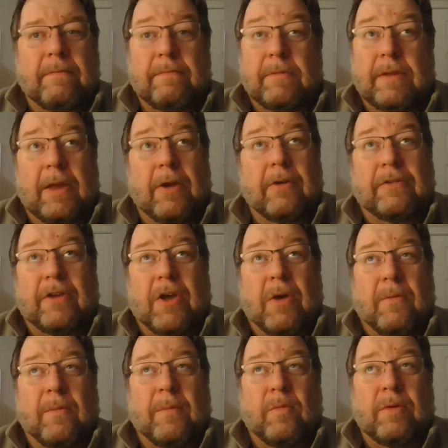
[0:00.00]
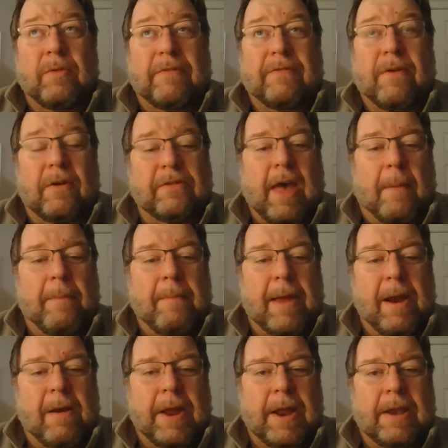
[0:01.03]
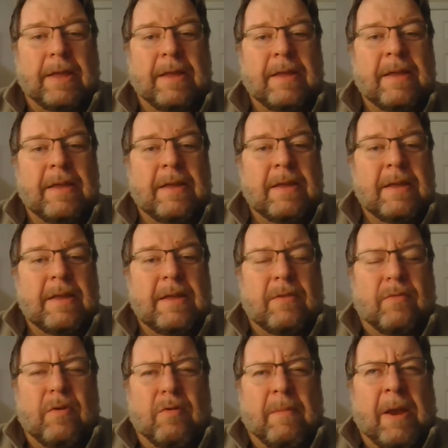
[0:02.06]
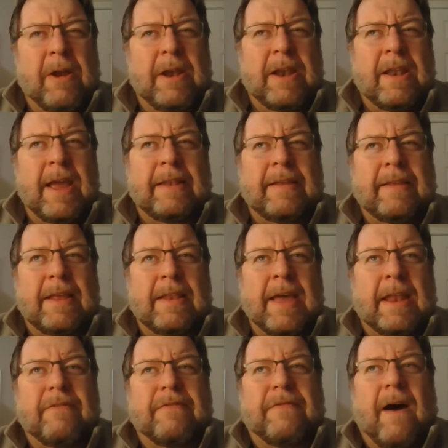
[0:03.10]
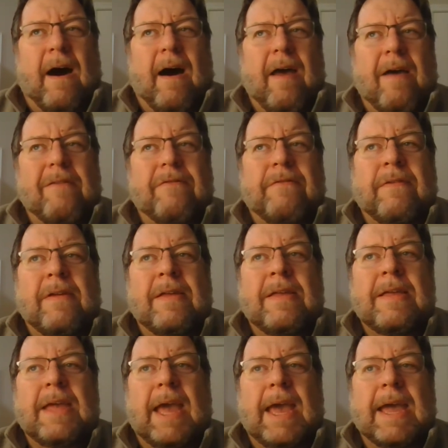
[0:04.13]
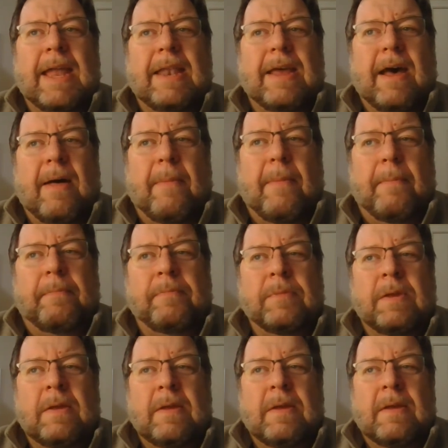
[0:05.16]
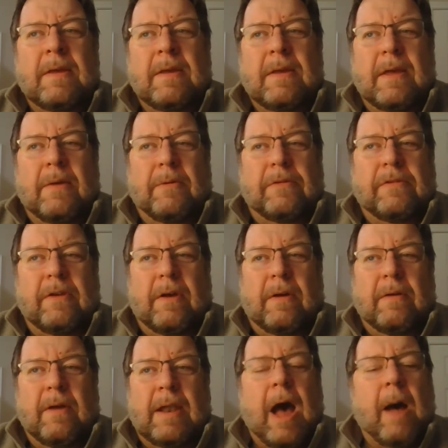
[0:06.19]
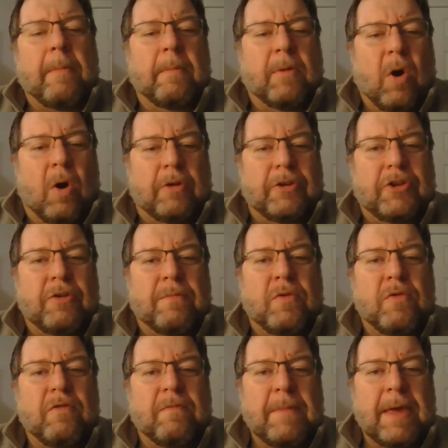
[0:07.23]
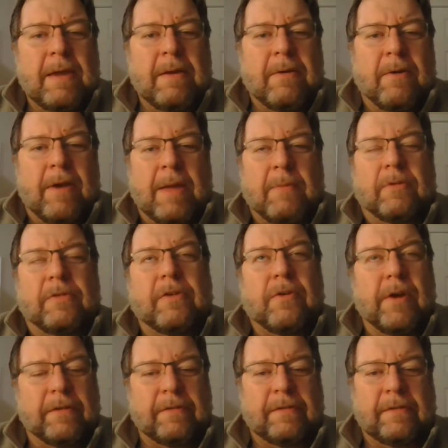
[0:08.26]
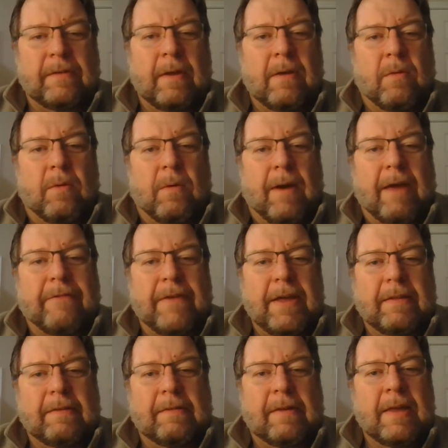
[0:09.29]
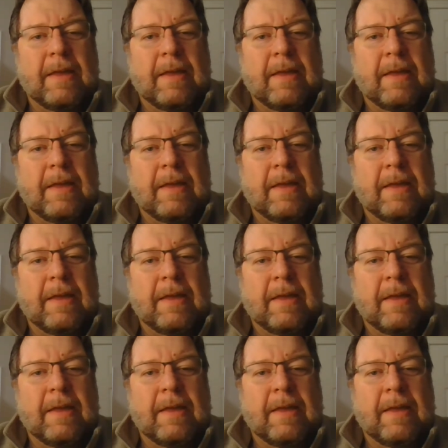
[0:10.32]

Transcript: years ago when we first got married. We were married in 1995, and it was an album called You Move Me. Her name was Chris Reffitt,